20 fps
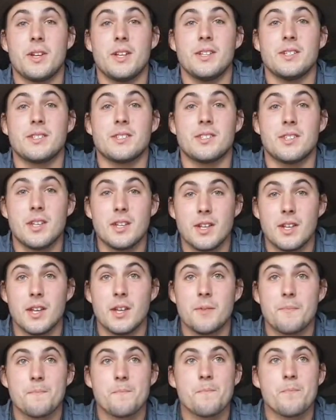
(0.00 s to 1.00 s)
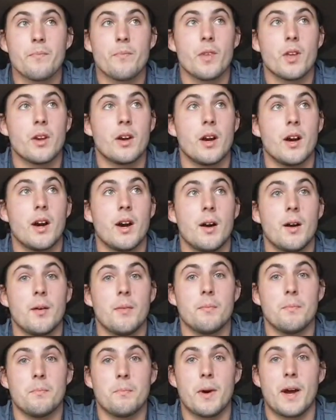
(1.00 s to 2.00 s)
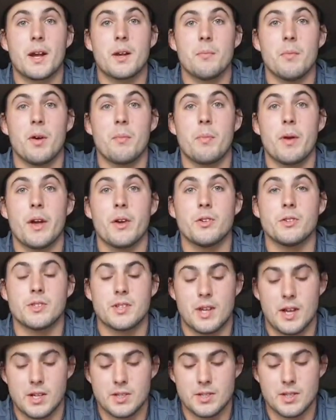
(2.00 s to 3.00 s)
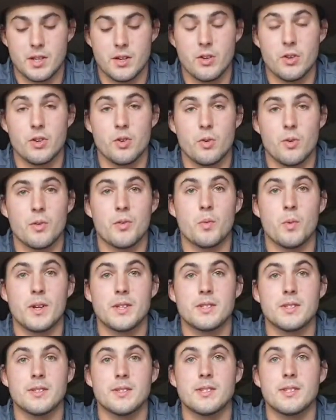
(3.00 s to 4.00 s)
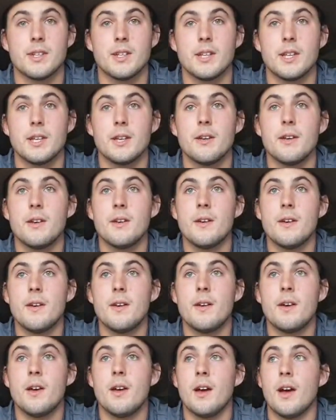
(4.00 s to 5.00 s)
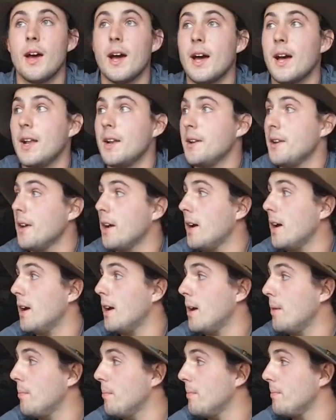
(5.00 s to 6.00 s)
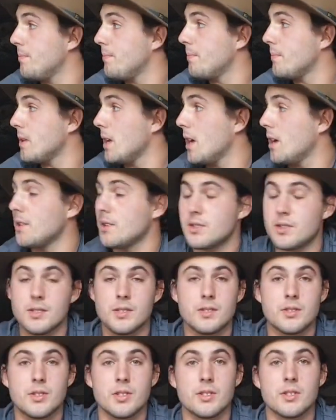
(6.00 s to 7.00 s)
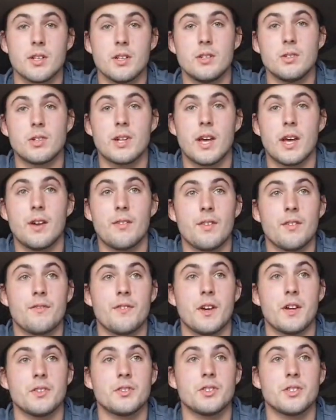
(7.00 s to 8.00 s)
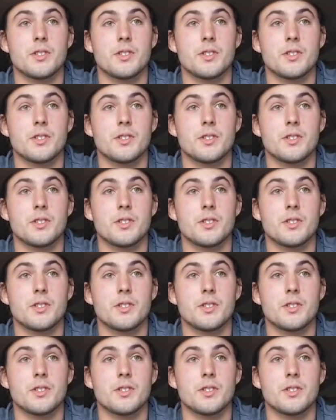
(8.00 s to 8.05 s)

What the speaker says: in Sydney, back at my parents' house here in northwestern Sydney, and yeah, this is just a little cave I found